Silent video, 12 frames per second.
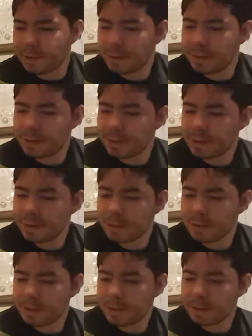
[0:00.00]

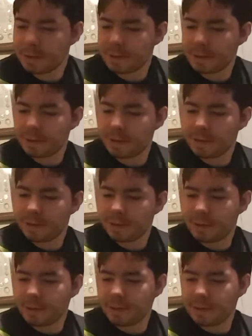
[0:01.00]

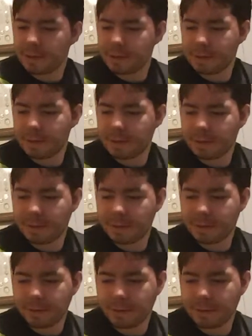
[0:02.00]

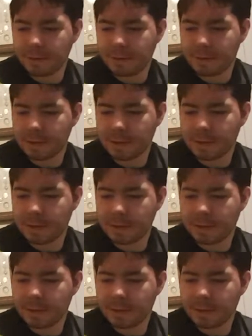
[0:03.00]
(not speaking)